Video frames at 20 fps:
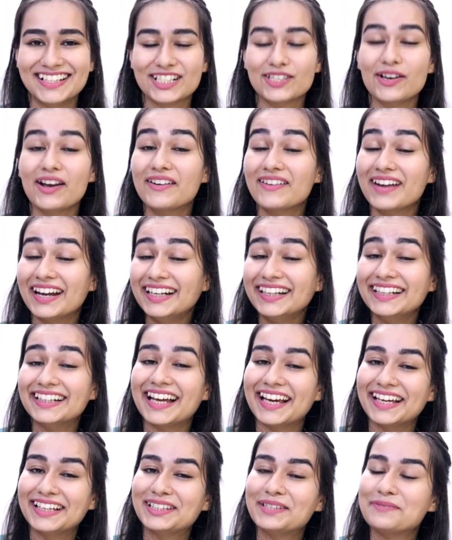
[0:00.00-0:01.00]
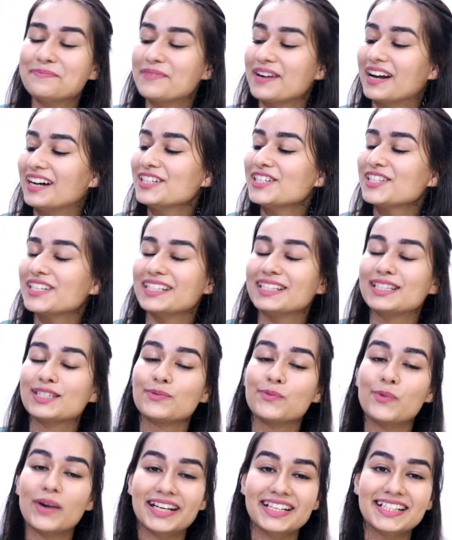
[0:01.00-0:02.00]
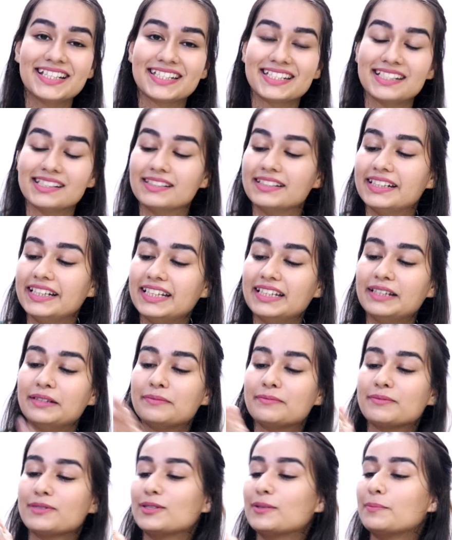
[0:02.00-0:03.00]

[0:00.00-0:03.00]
So I really like the brush. It's very sturdy,